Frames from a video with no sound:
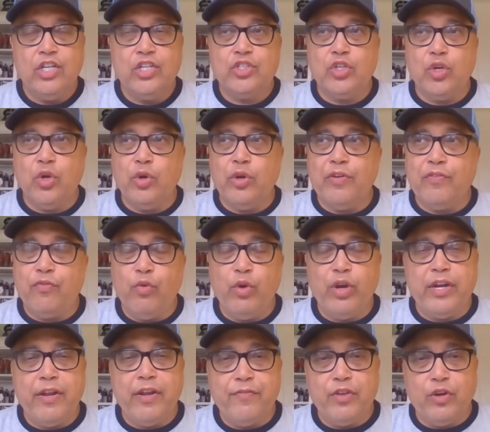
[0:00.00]
So if
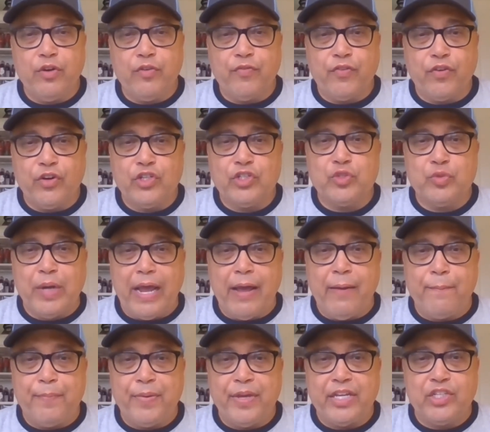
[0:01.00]
one of your first
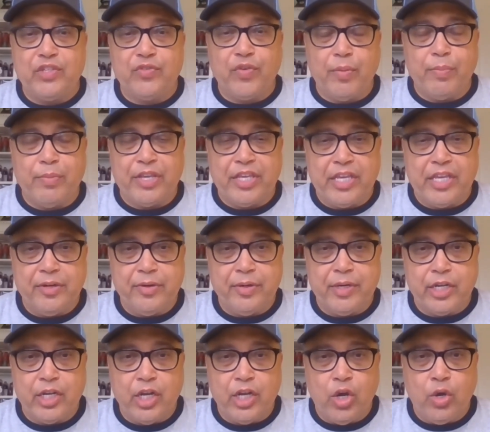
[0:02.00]
round picks from a
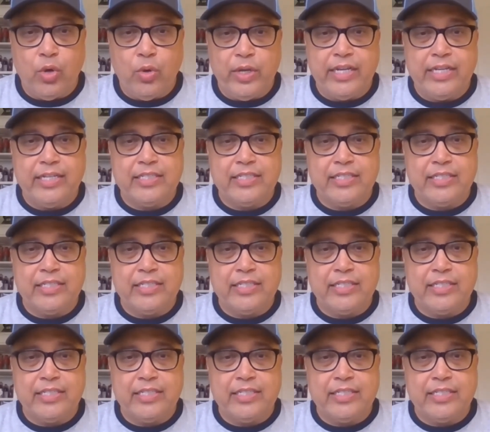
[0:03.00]
year ago